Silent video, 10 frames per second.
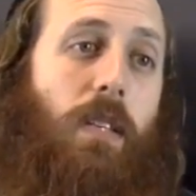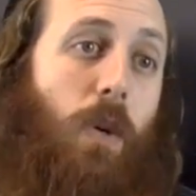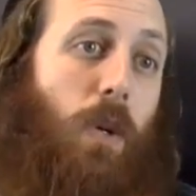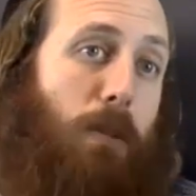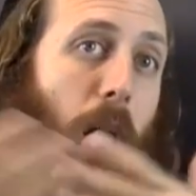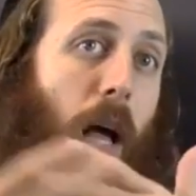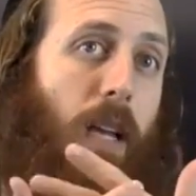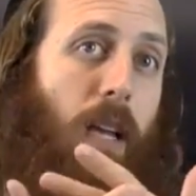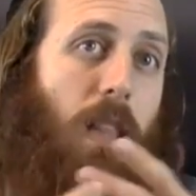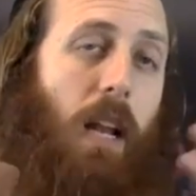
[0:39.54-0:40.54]
So it's
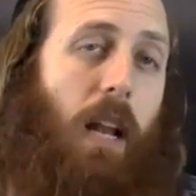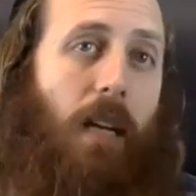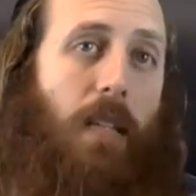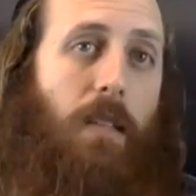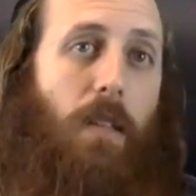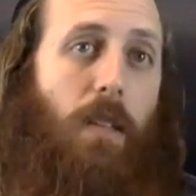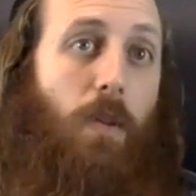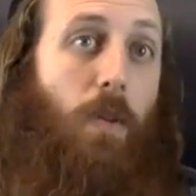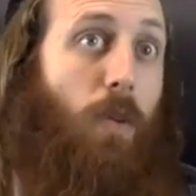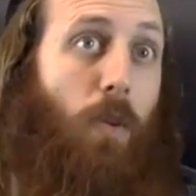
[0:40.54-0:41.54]
blocking the light.
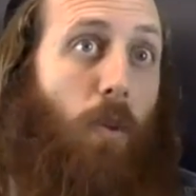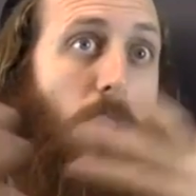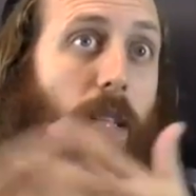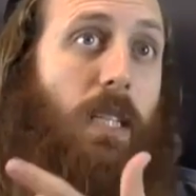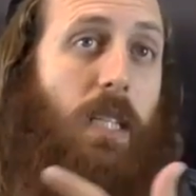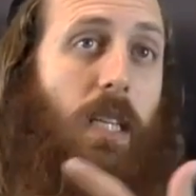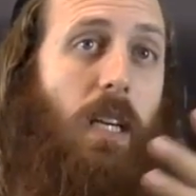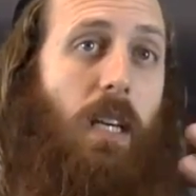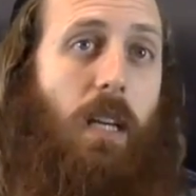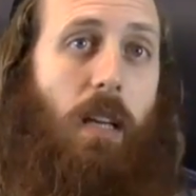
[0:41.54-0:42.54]
So the world is
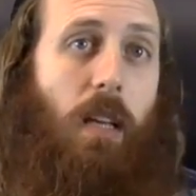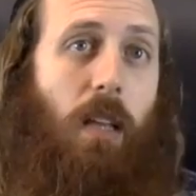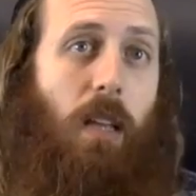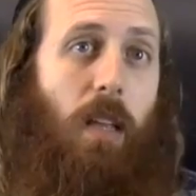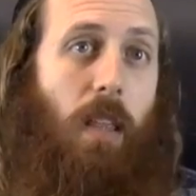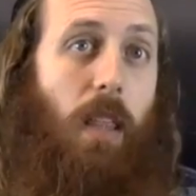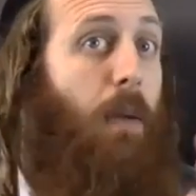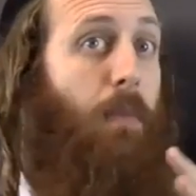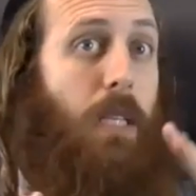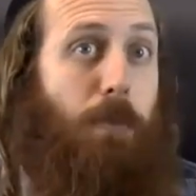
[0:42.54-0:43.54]
here. The
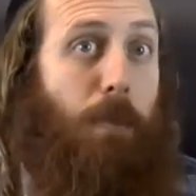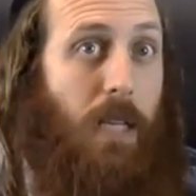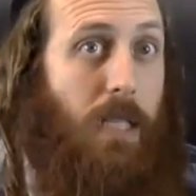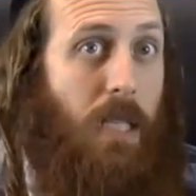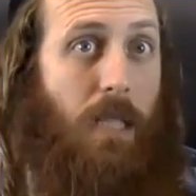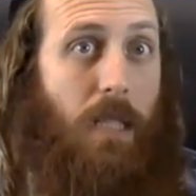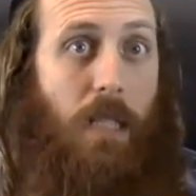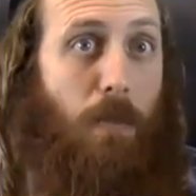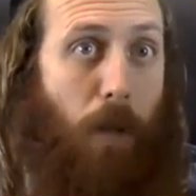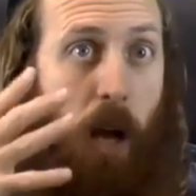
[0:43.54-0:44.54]
empty space is,
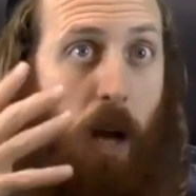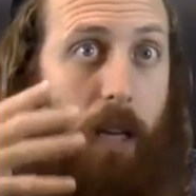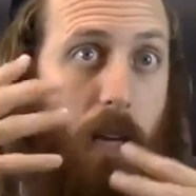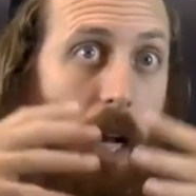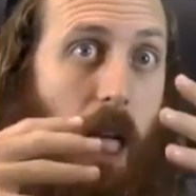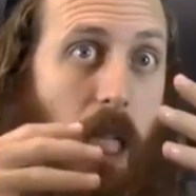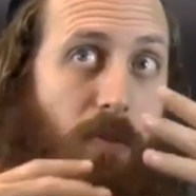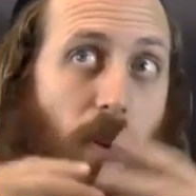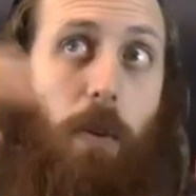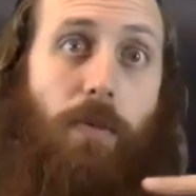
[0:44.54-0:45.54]
is blocking
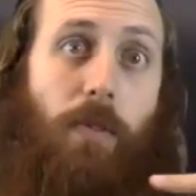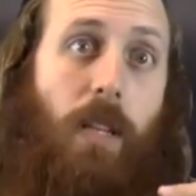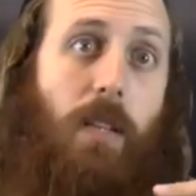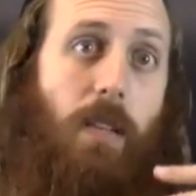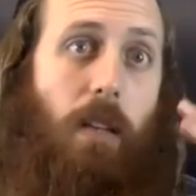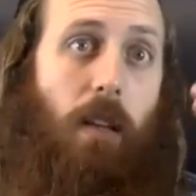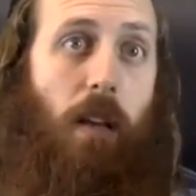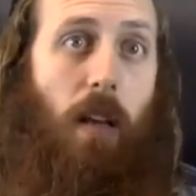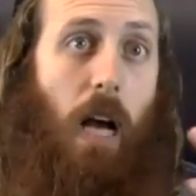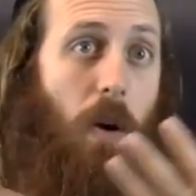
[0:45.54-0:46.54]
us from infinity.
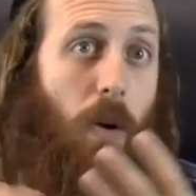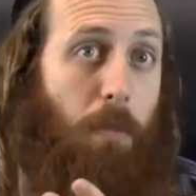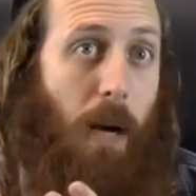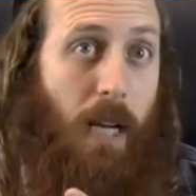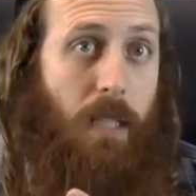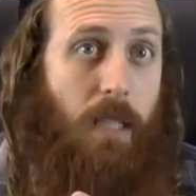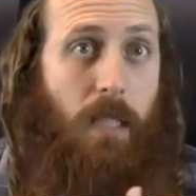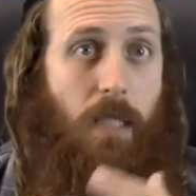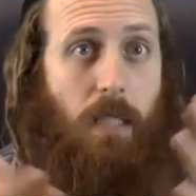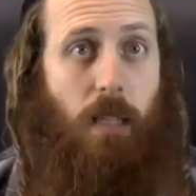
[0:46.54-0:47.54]
Our
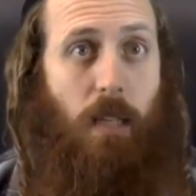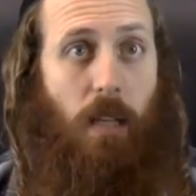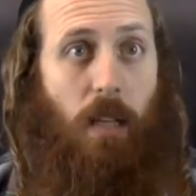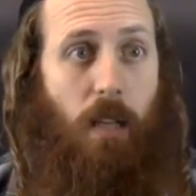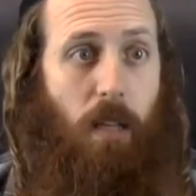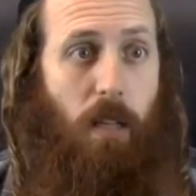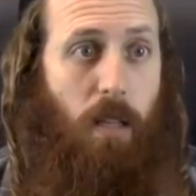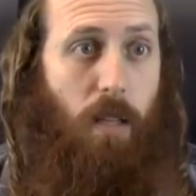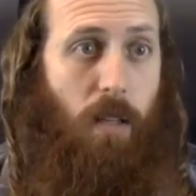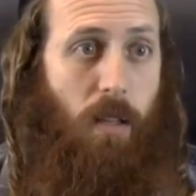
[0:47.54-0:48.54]
bodies,
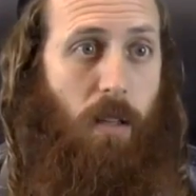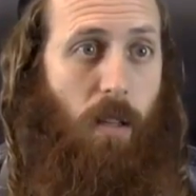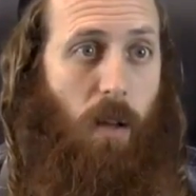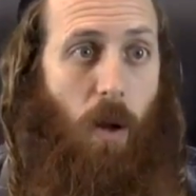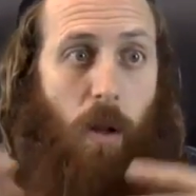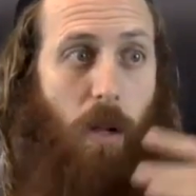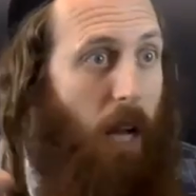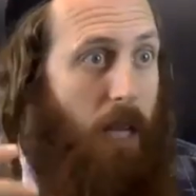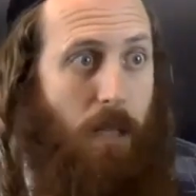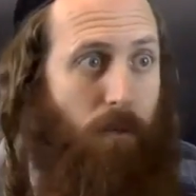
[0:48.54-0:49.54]
all
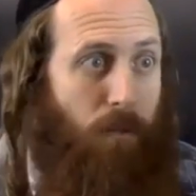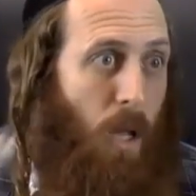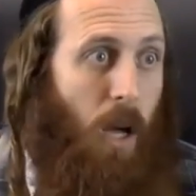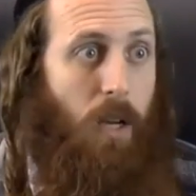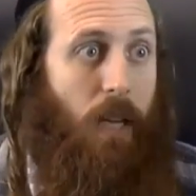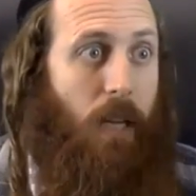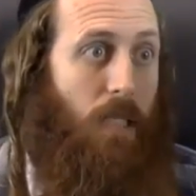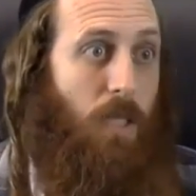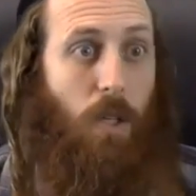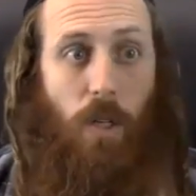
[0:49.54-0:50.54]
kinds of
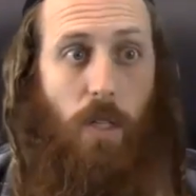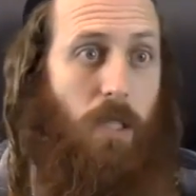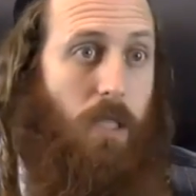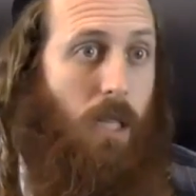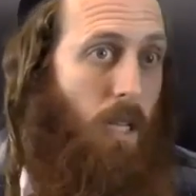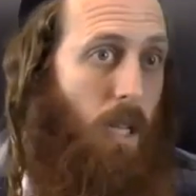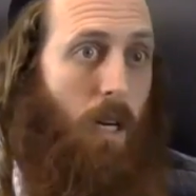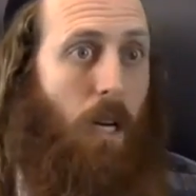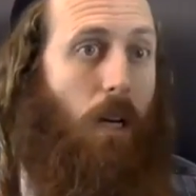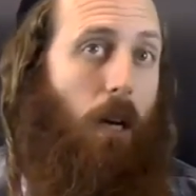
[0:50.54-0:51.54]
blockings and curtains that
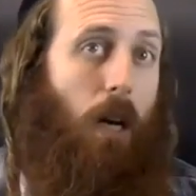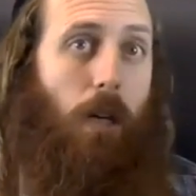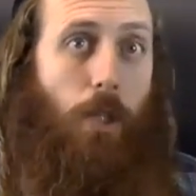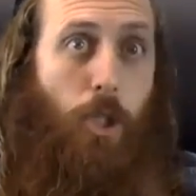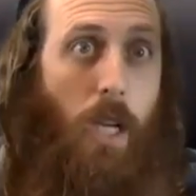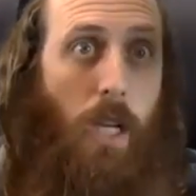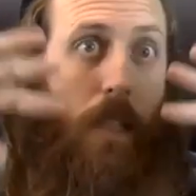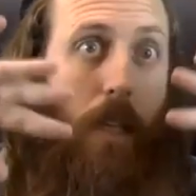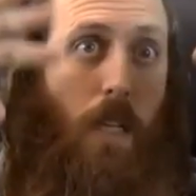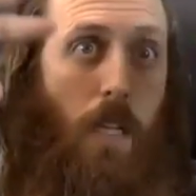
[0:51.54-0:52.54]
are, are, are
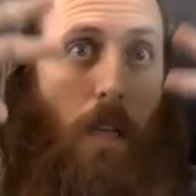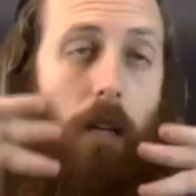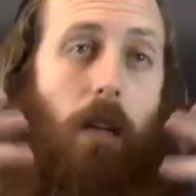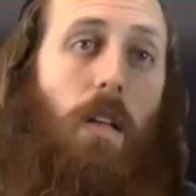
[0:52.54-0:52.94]
shading